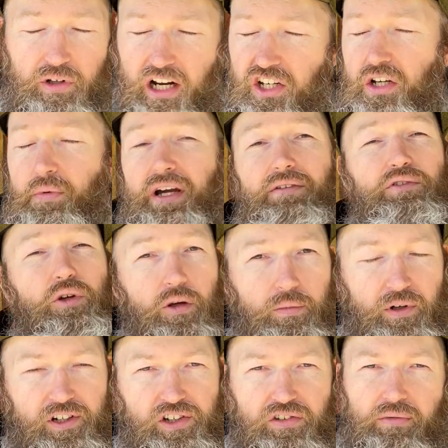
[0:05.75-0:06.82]
Actually, we have two
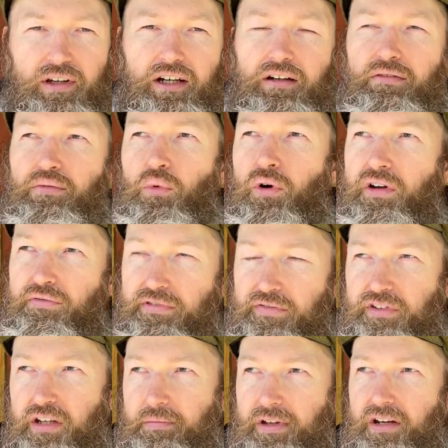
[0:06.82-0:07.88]
bridges. We have one
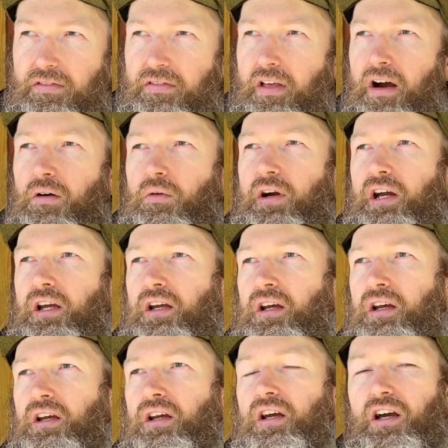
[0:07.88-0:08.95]
15 minutes that way
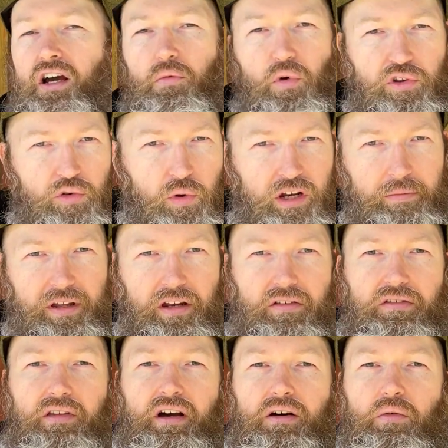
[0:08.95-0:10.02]
and one 20
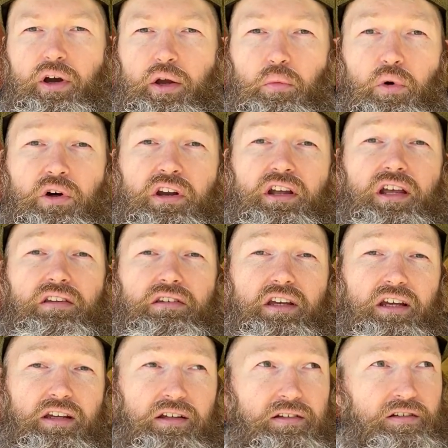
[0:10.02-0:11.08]
minutes that way. One is
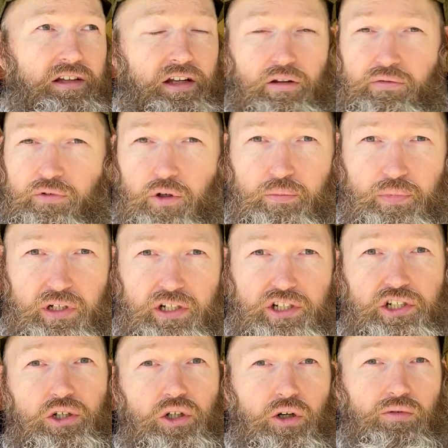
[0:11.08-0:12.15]
a little
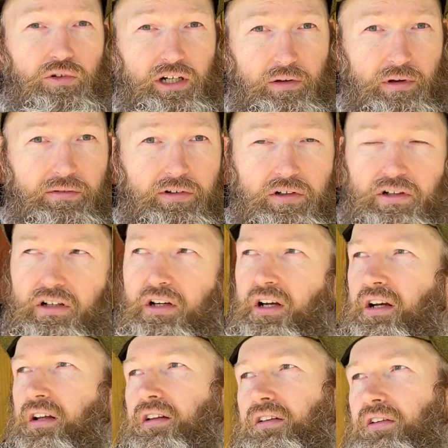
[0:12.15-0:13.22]
footbridge over a river.
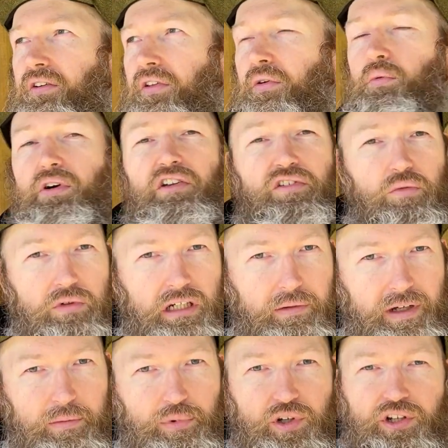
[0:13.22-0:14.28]
The other one is a
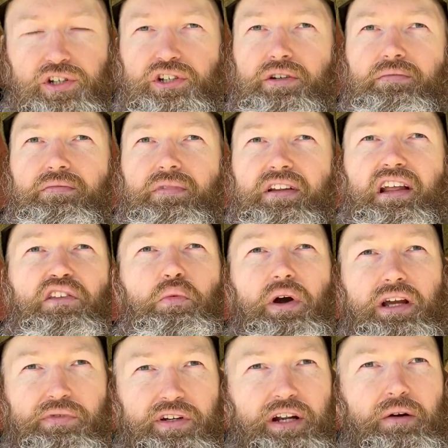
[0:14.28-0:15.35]
railway bridge, and that's
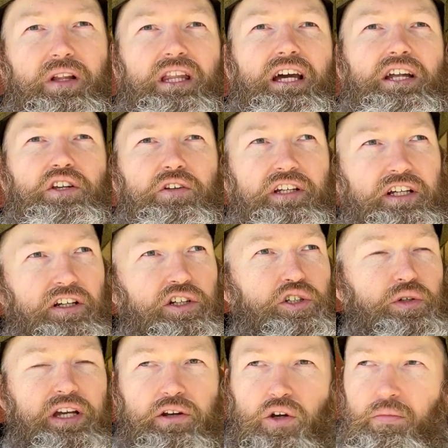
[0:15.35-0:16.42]
why every now and then you'll hear a
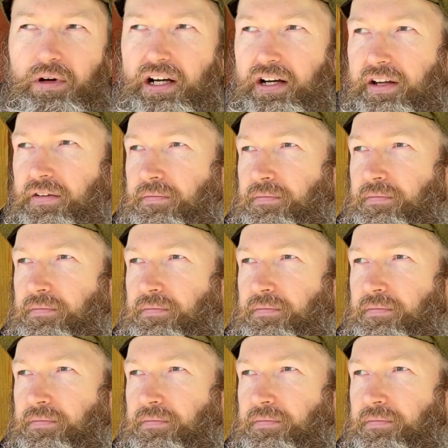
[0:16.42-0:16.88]
train go by.